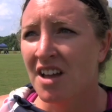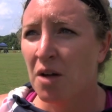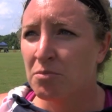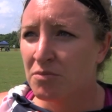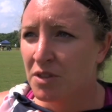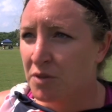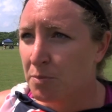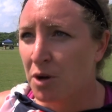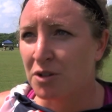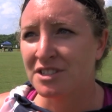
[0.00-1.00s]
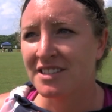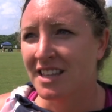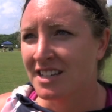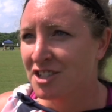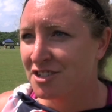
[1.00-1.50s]
The footballs, and
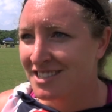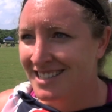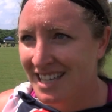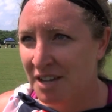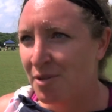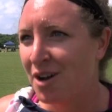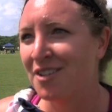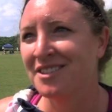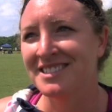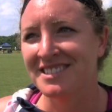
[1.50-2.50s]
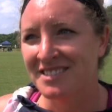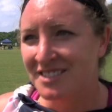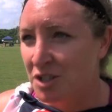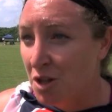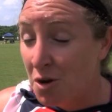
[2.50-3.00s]
then it turns into kickball and
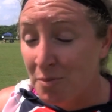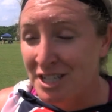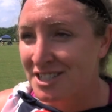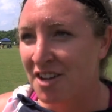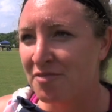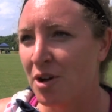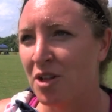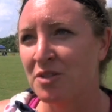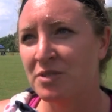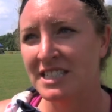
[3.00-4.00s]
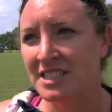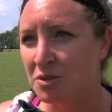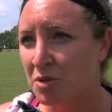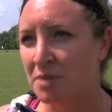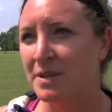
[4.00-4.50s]
slow pitch softball, and we
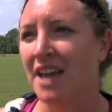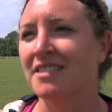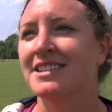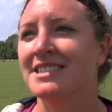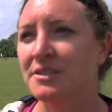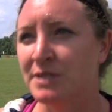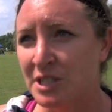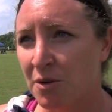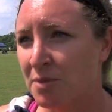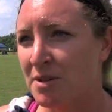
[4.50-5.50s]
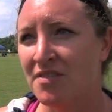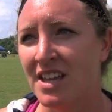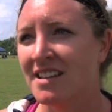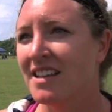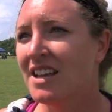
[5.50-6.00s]
still want to be athletes and we still want to be
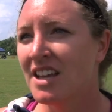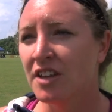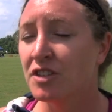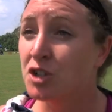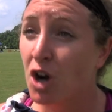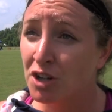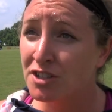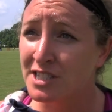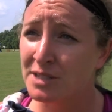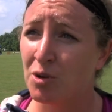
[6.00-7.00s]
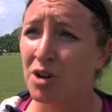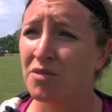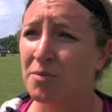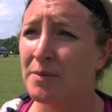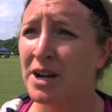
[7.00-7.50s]
fit. And the draw to this sport
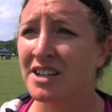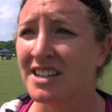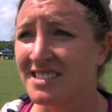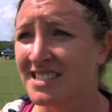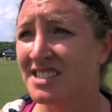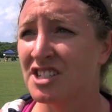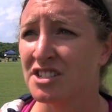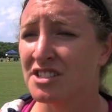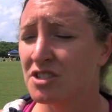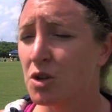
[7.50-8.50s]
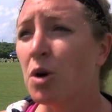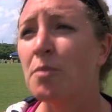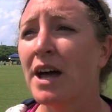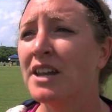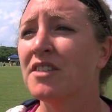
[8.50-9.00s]
from Americans is just so
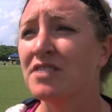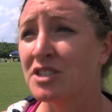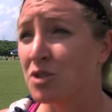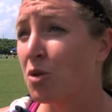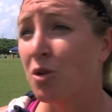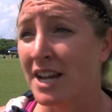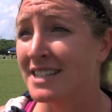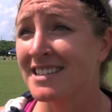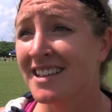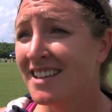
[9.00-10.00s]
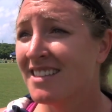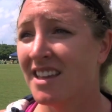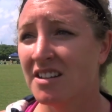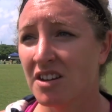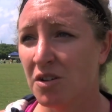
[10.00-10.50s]
competitive and so great
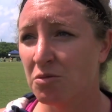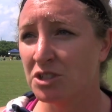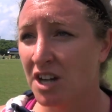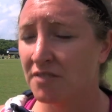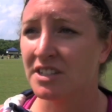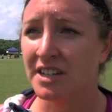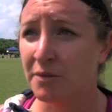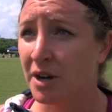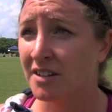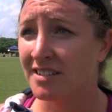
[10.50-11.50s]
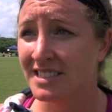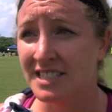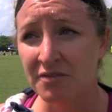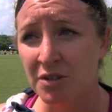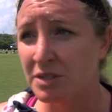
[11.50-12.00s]
that, you know, we'll travel to anywhere. In
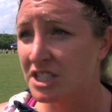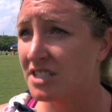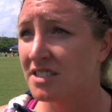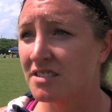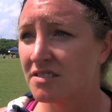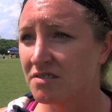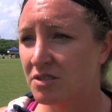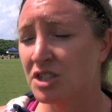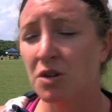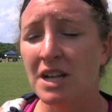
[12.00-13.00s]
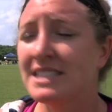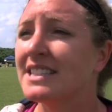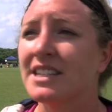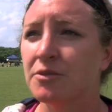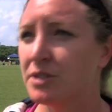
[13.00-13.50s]
Denver, we're so
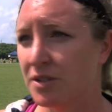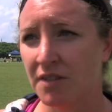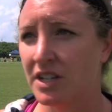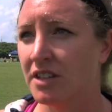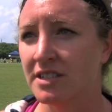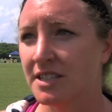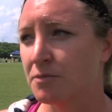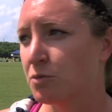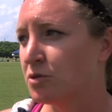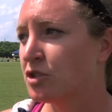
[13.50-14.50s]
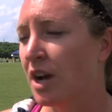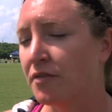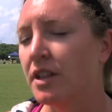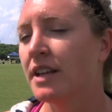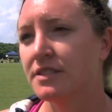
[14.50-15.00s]
isolated, we don't have any other teams. We'll
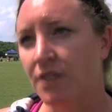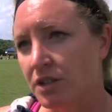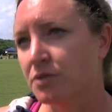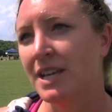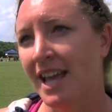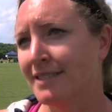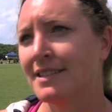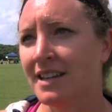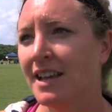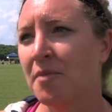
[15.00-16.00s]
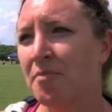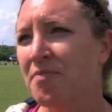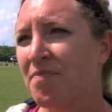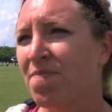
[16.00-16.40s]
travel as far as we can to get a game.